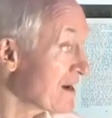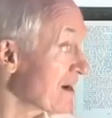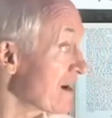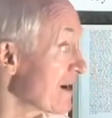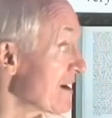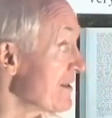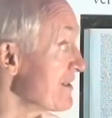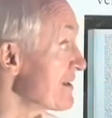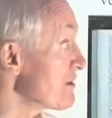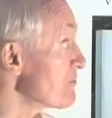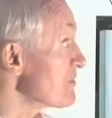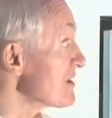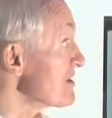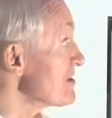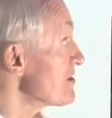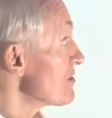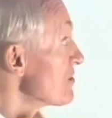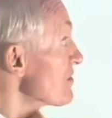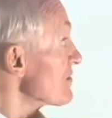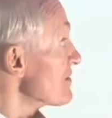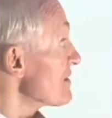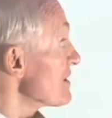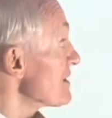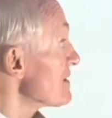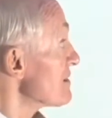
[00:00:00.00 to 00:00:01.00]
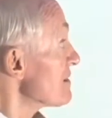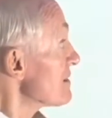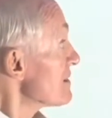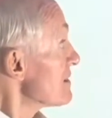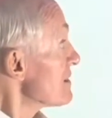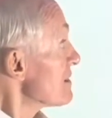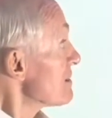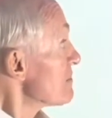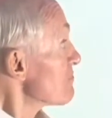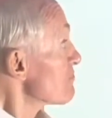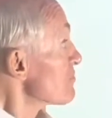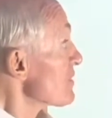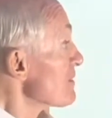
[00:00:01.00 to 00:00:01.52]
And then we know that
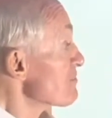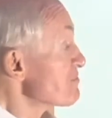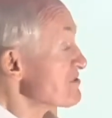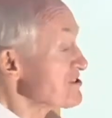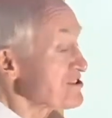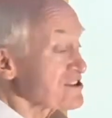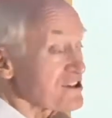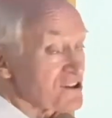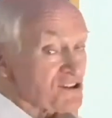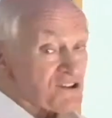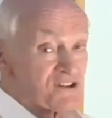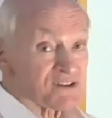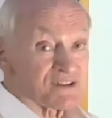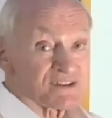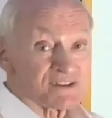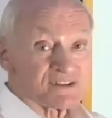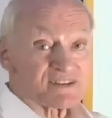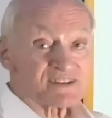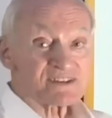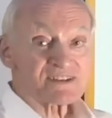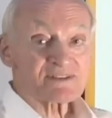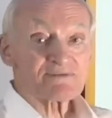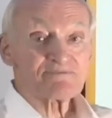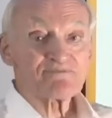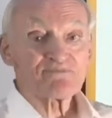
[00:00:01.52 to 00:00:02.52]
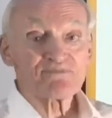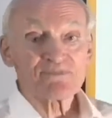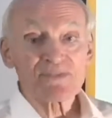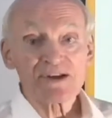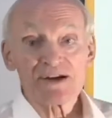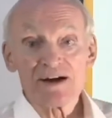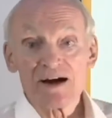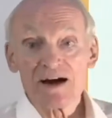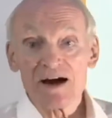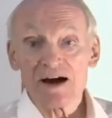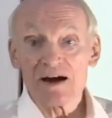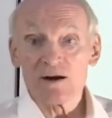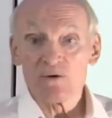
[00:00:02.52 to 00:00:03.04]
prepositions
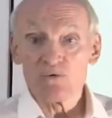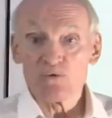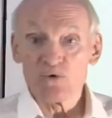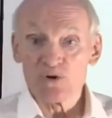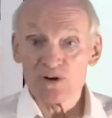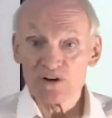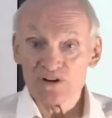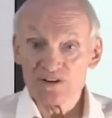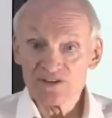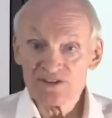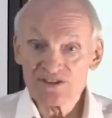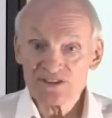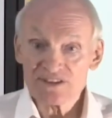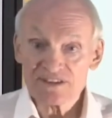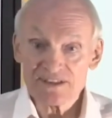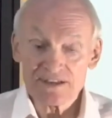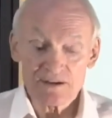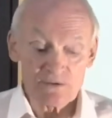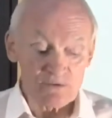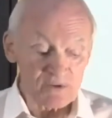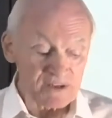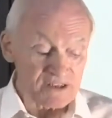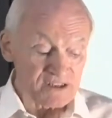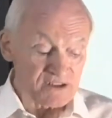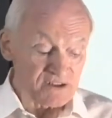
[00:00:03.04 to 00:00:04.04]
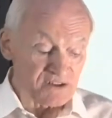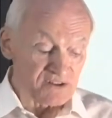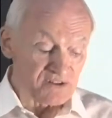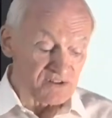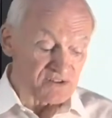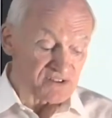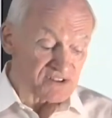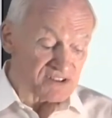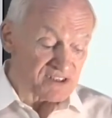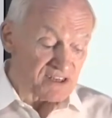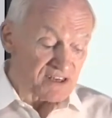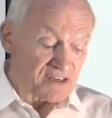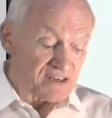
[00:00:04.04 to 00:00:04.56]
are words that we
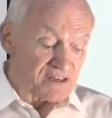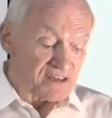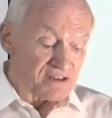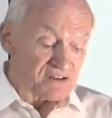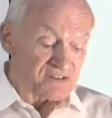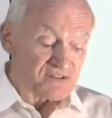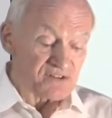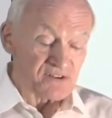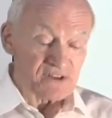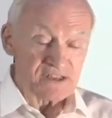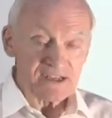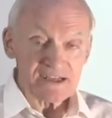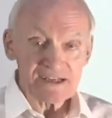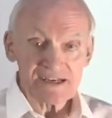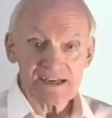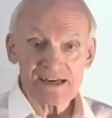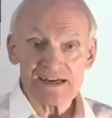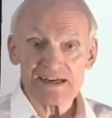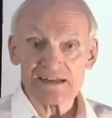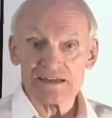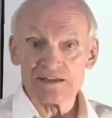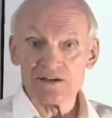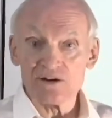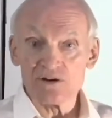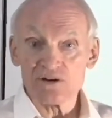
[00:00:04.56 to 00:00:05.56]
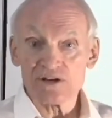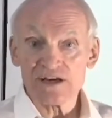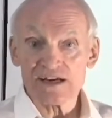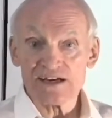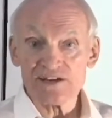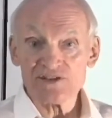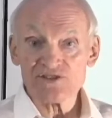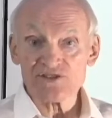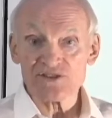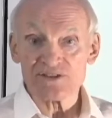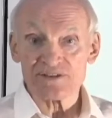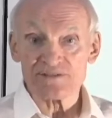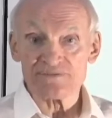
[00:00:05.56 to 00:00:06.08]
use to indicate
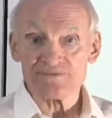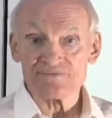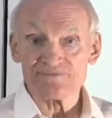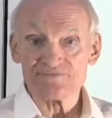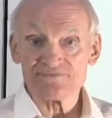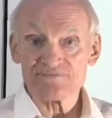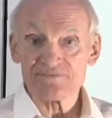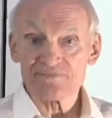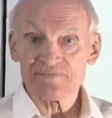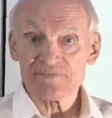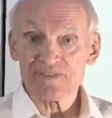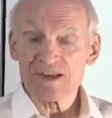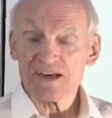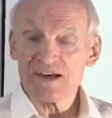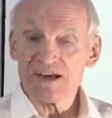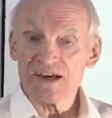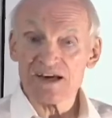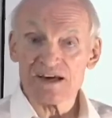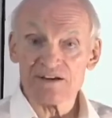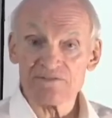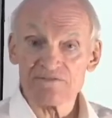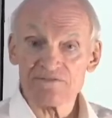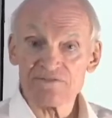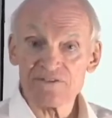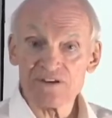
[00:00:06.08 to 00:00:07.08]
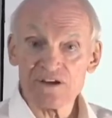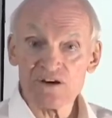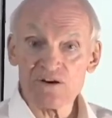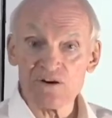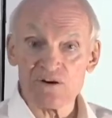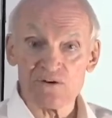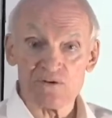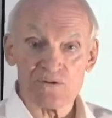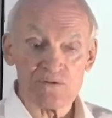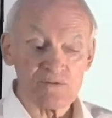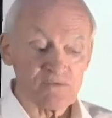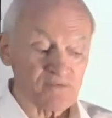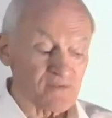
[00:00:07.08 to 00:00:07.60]
location and
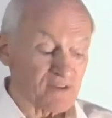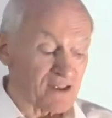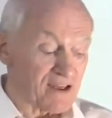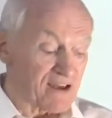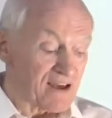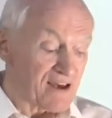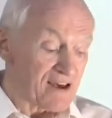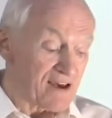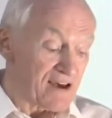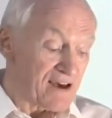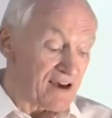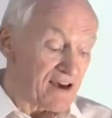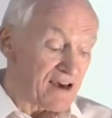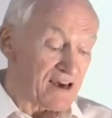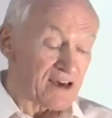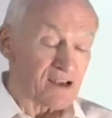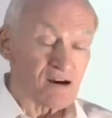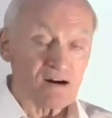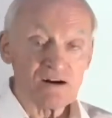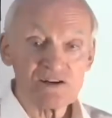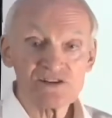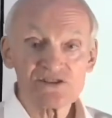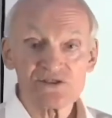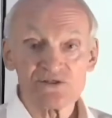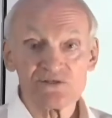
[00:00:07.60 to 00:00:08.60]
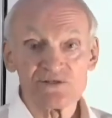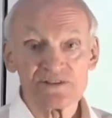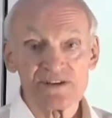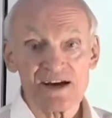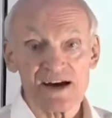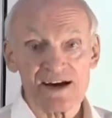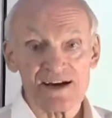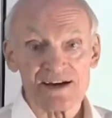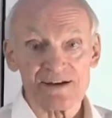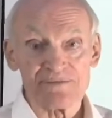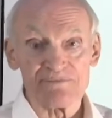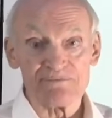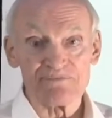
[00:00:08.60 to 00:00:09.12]
flow and also
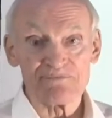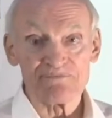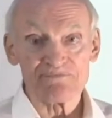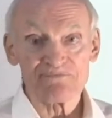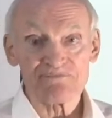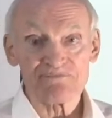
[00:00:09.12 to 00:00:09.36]
time.